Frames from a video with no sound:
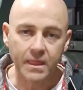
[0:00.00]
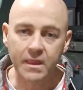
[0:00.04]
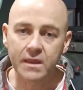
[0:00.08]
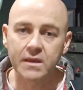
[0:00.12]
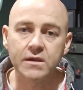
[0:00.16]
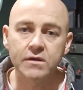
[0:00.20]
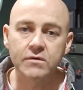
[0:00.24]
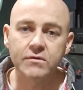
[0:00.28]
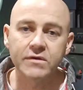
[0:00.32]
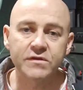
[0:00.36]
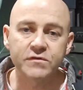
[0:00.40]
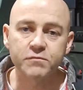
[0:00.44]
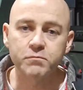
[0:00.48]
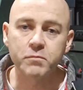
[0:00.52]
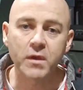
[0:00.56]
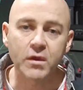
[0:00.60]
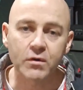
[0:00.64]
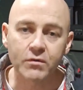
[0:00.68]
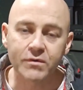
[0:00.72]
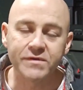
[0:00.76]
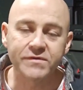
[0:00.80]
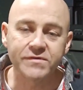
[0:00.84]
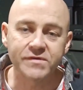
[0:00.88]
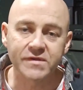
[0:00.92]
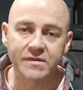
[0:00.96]

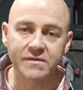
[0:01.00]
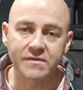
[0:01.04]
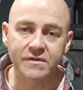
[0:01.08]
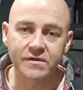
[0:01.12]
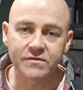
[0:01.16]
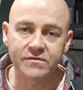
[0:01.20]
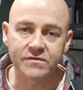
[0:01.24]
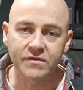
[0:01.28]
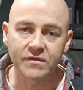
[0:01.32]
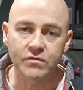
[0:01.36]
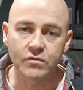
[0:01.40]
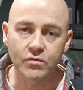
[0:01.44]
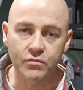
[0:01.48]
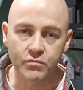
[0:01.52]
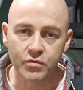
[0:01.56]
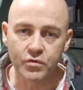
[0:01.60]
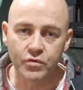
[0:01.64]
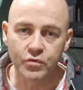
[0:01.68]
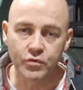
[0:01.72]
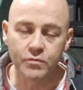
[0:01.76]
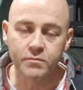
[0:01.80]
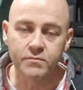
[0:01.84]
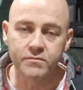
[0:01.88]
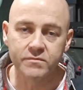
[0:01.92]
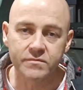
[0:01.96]
experiencing this in the
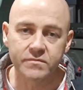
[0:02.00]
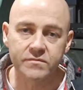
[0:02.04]
room.